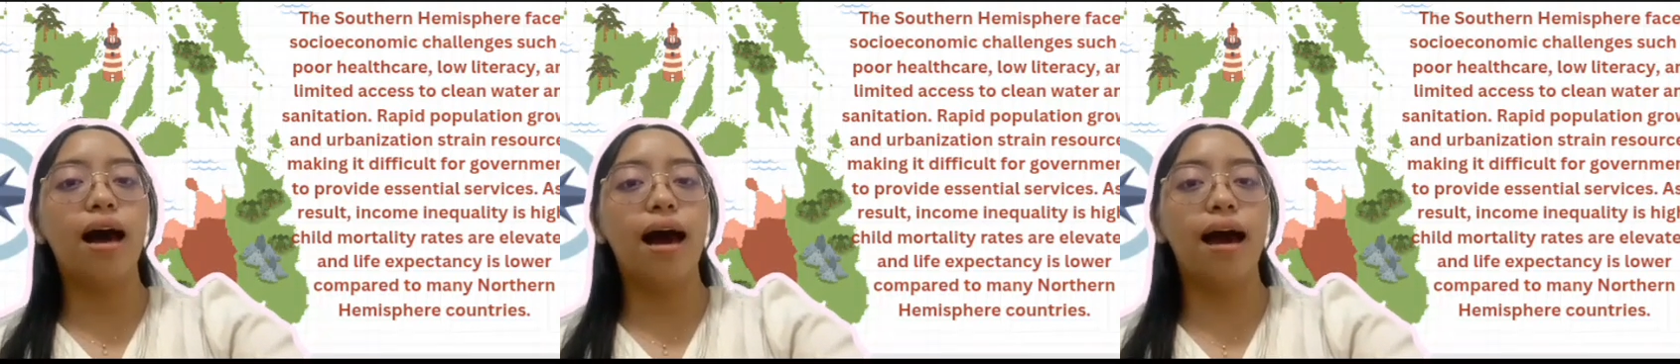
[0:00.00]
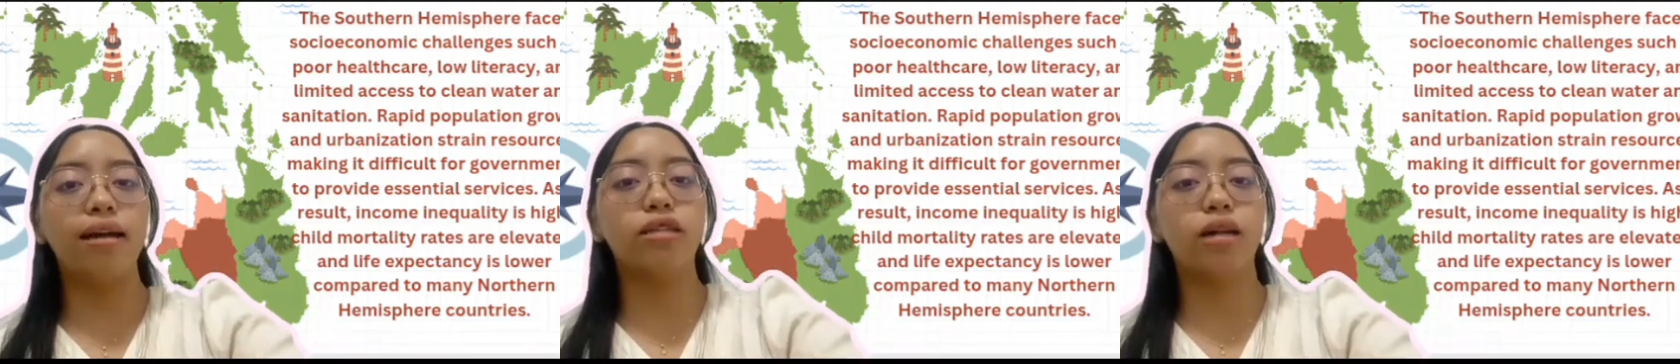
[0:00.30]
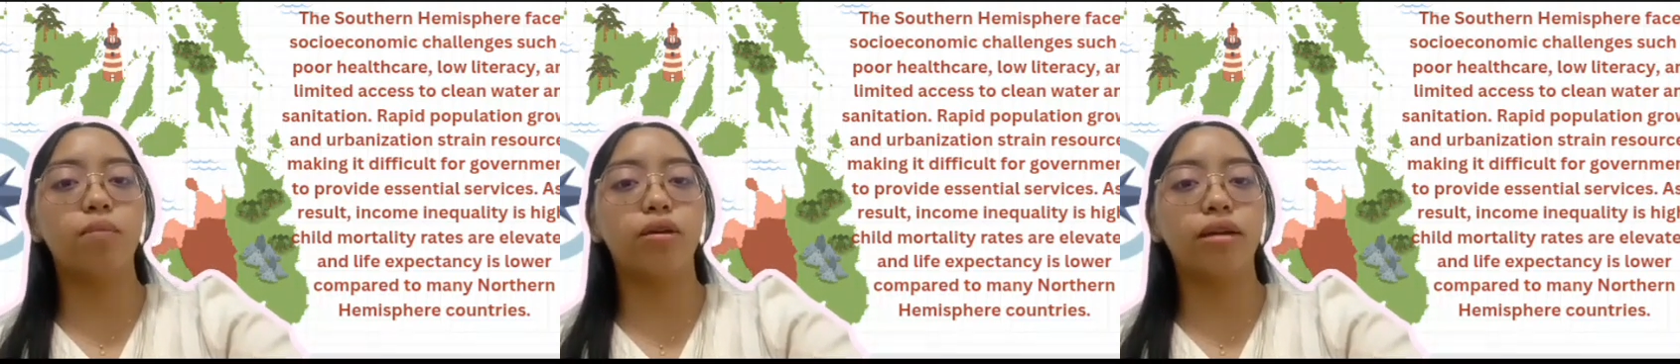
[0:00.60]
high
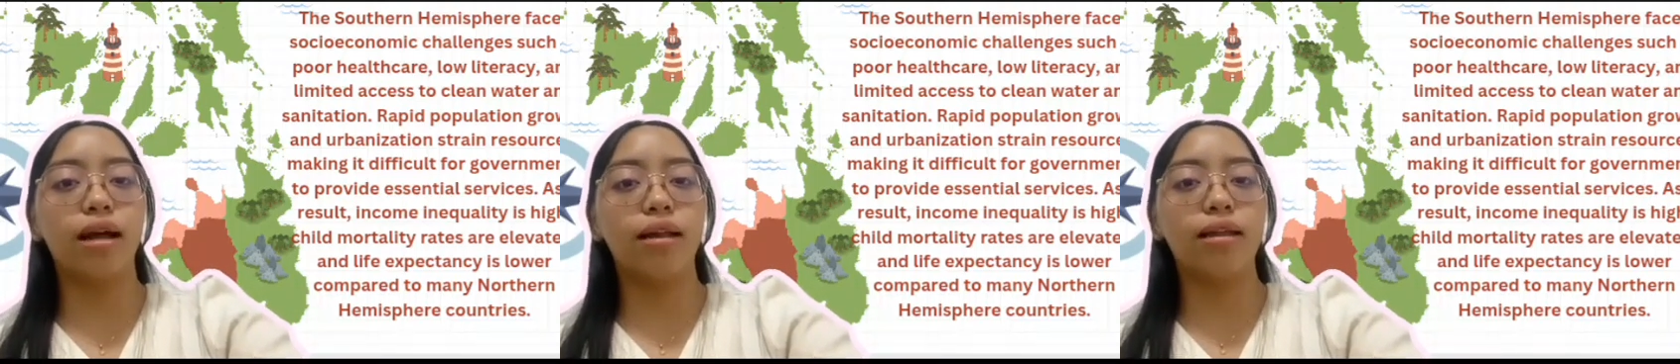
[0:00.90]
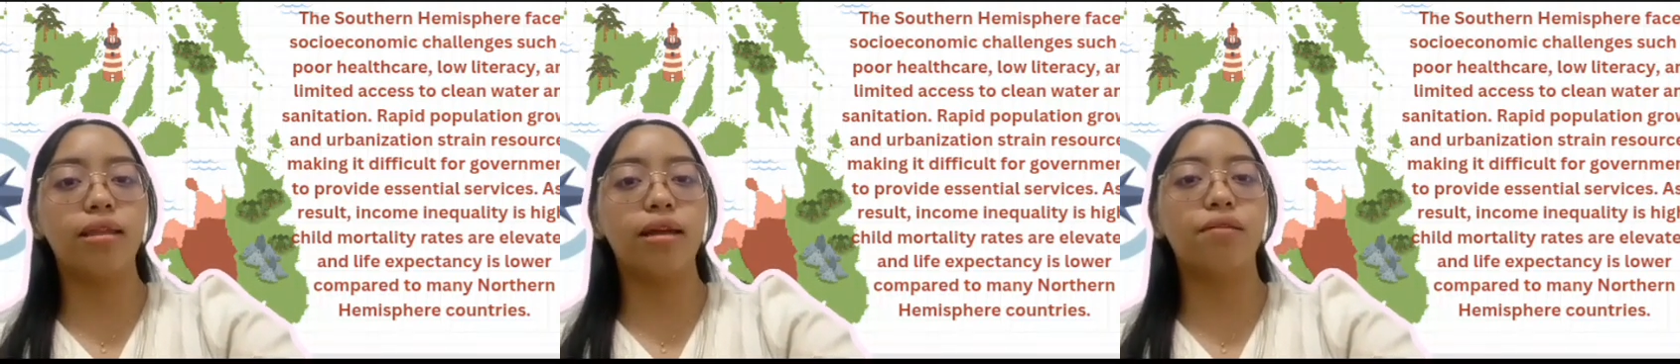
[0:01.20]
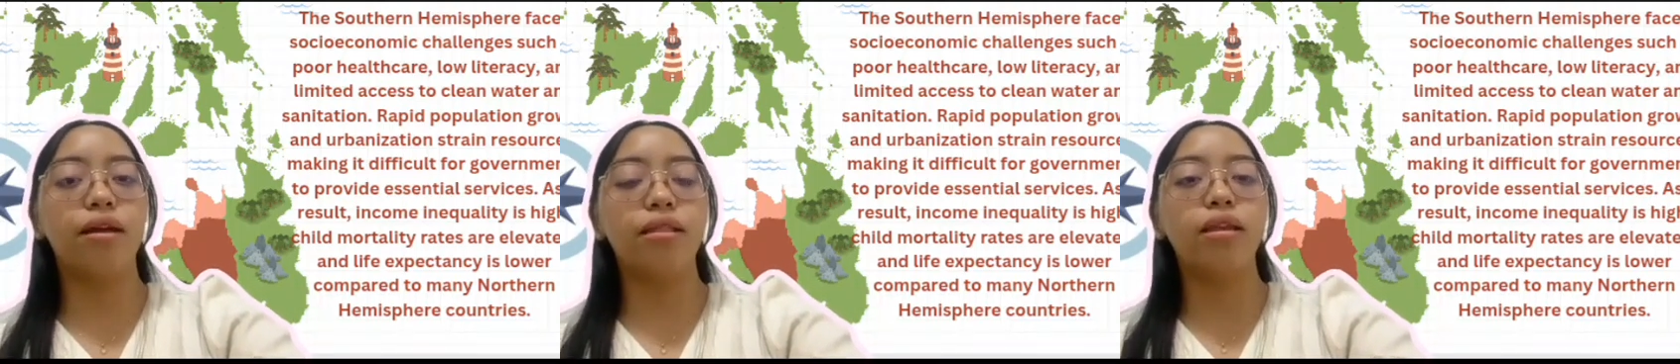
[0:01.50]
child
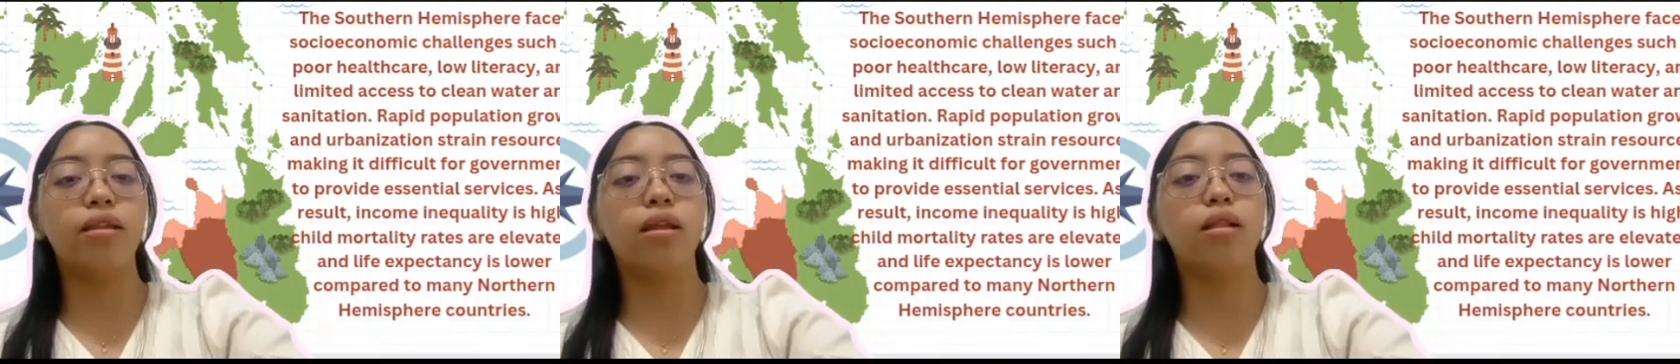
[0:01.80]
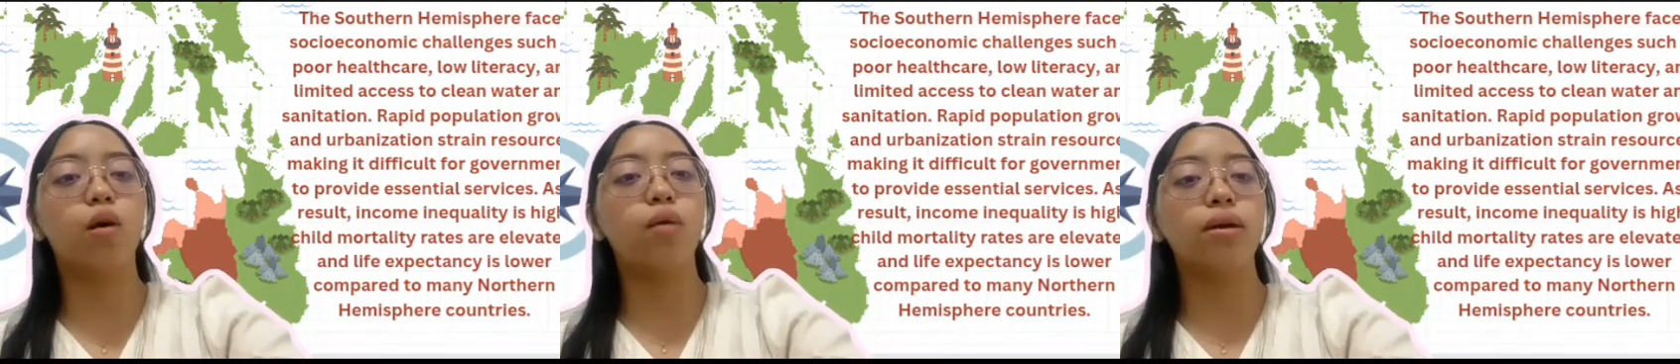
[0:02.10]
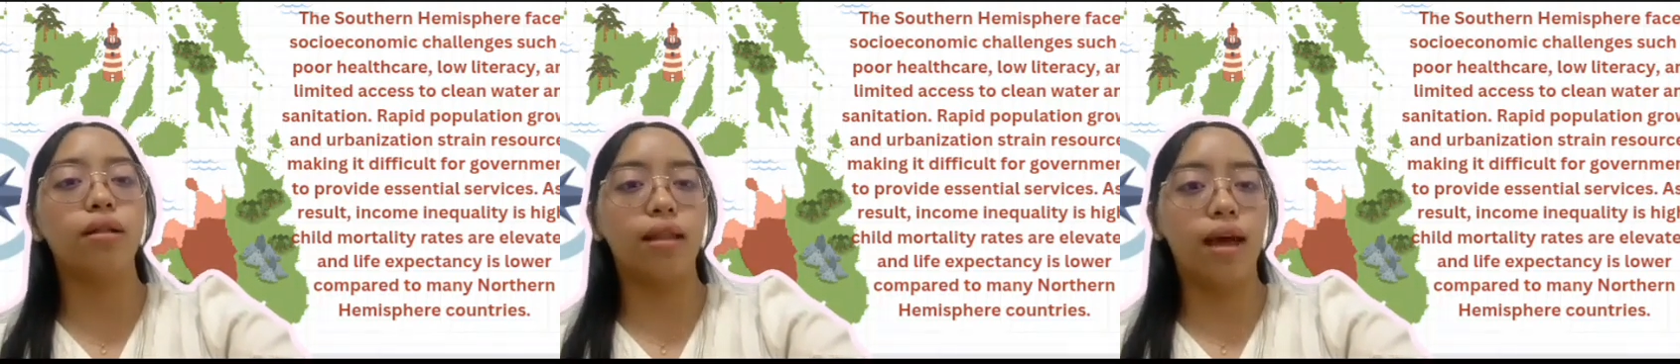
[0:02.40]
mortality rated in low
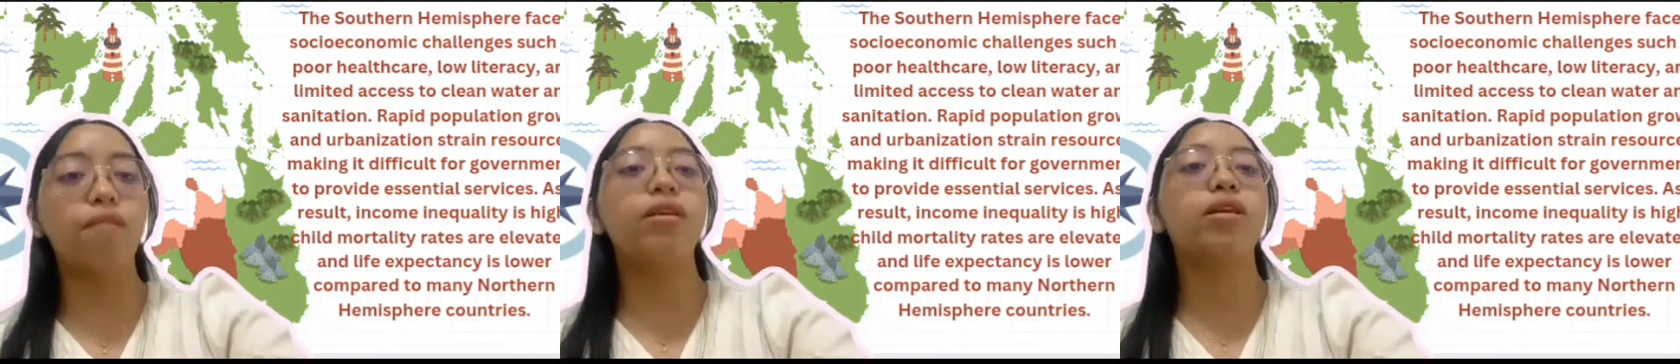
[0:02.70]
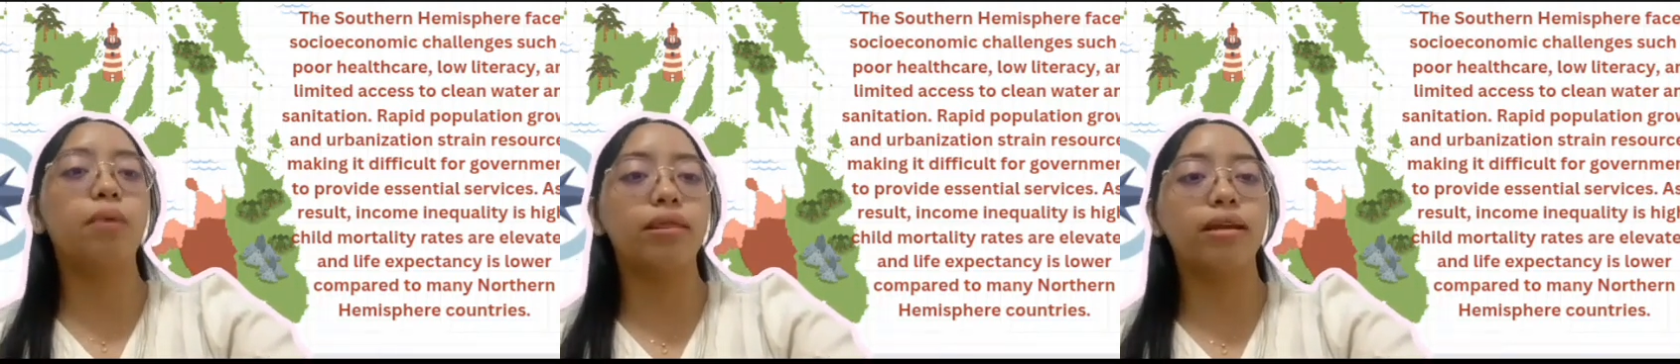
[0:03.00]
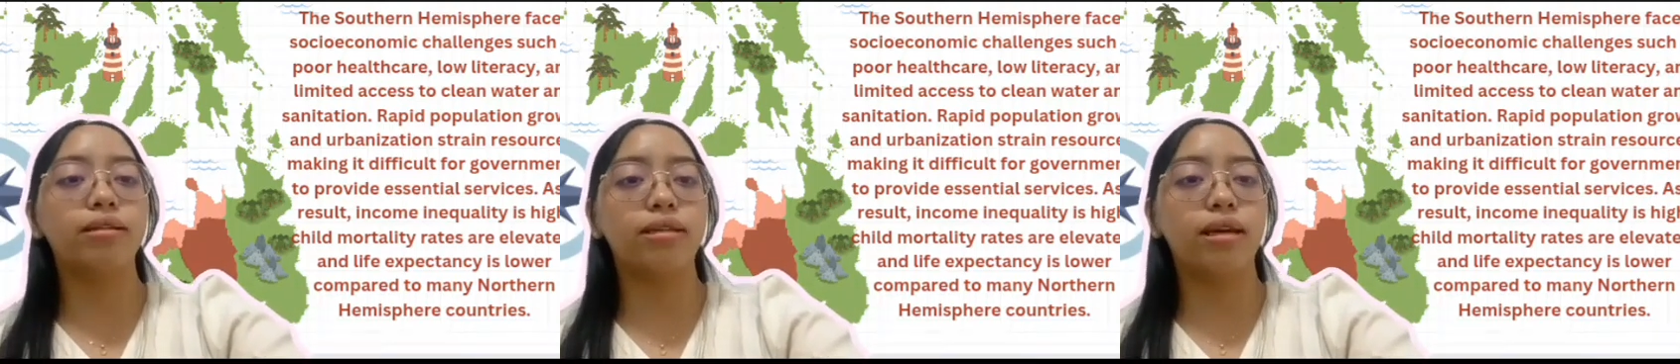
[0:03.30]
life
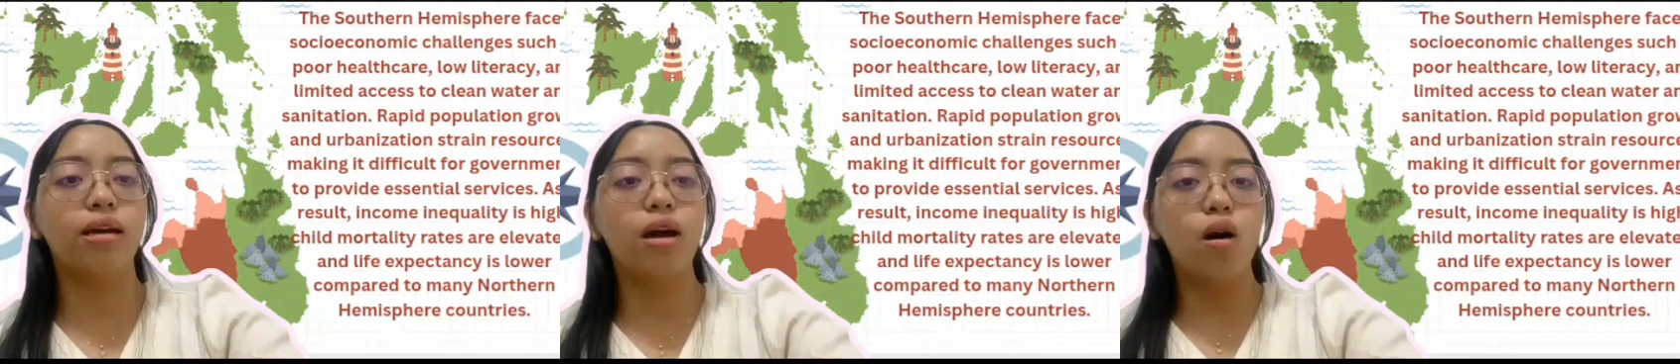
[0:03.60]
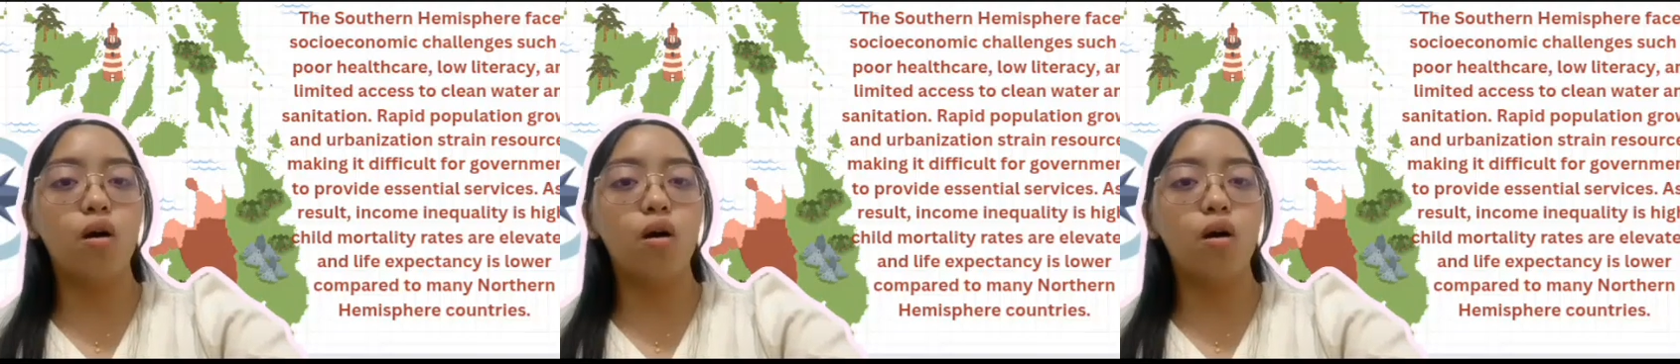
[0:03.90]
expectancy